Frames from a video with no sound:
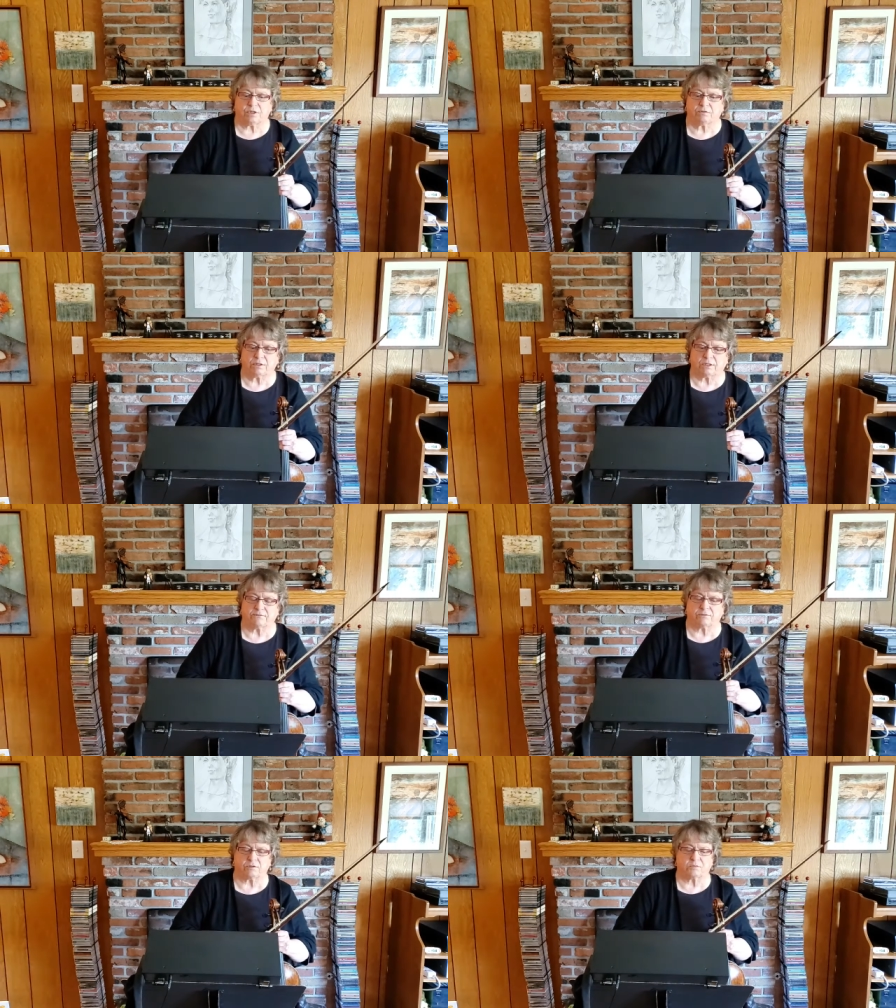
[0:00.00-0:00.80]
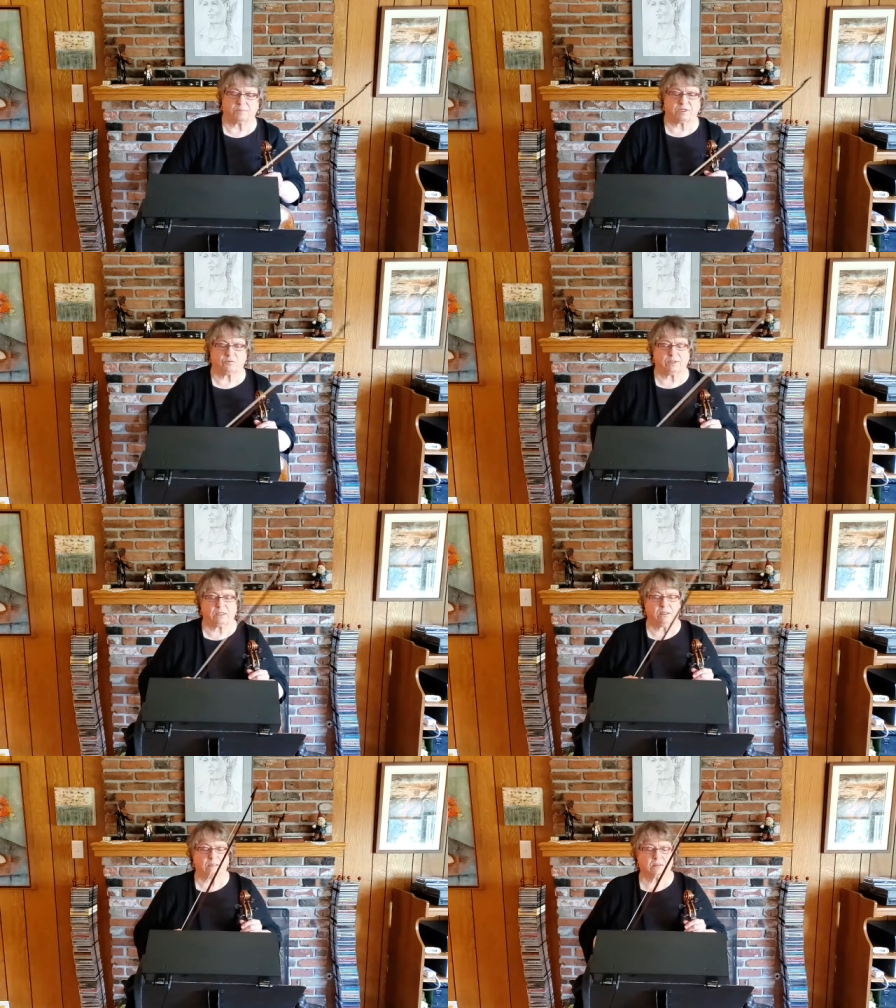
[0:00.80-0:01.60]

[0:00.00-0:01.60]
you the difference between